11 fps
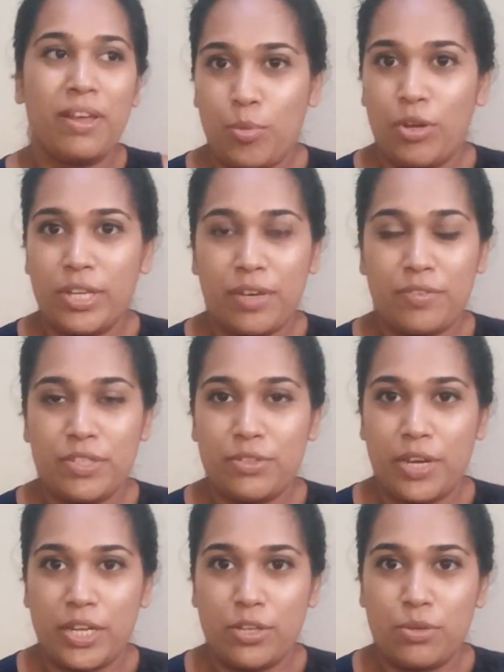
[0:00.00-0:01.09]
This morning I was
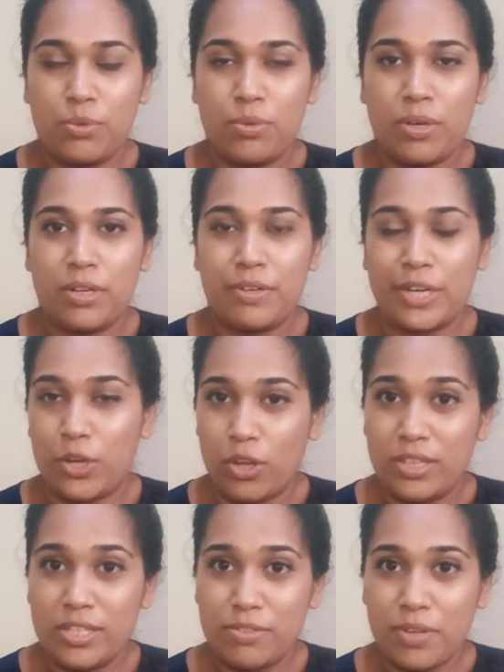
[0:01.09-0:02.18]
trying to
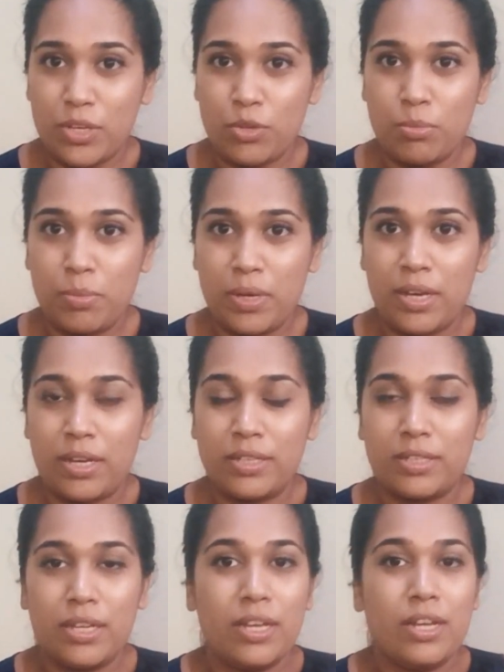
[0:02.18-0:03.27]
record this video, but